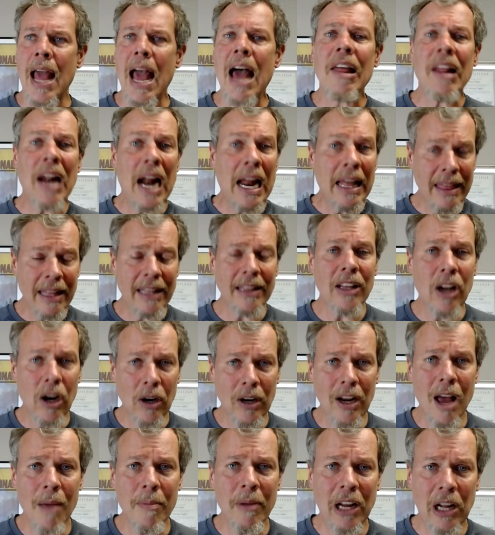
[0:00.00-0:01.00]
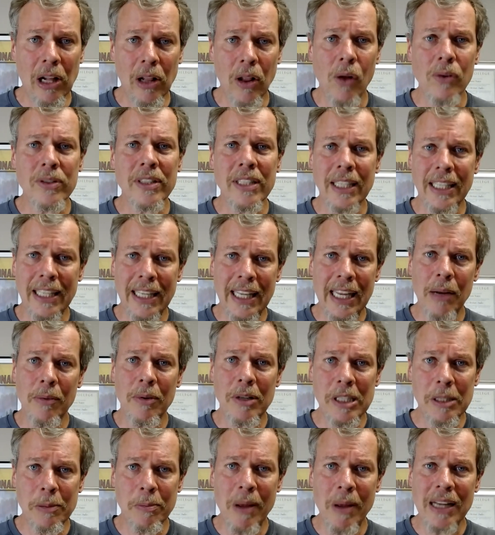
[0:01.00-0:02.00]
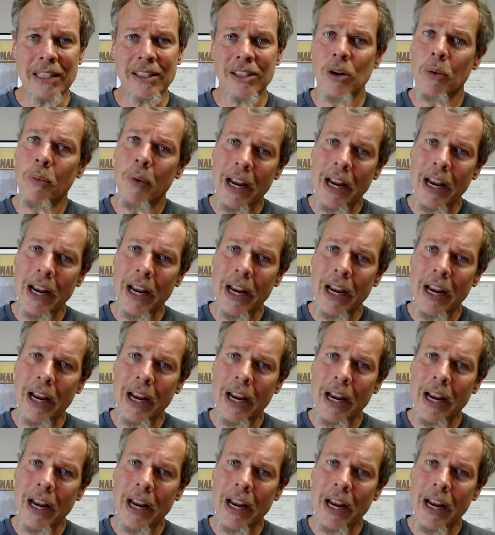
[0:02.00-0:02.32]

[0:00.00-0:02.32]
and I think they're coming close in key respects to